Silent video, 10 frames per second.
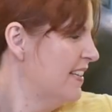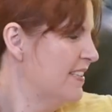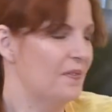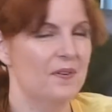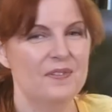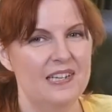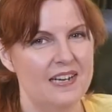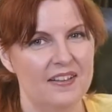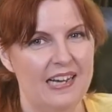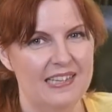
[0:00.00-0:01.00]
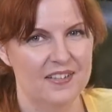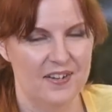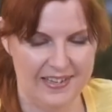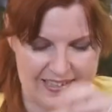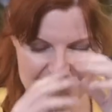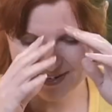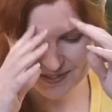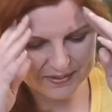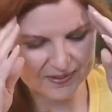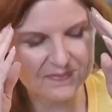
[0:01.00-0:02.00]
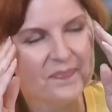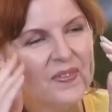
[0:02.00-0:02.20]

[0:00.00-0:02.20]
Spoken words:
So those did not last long in this household.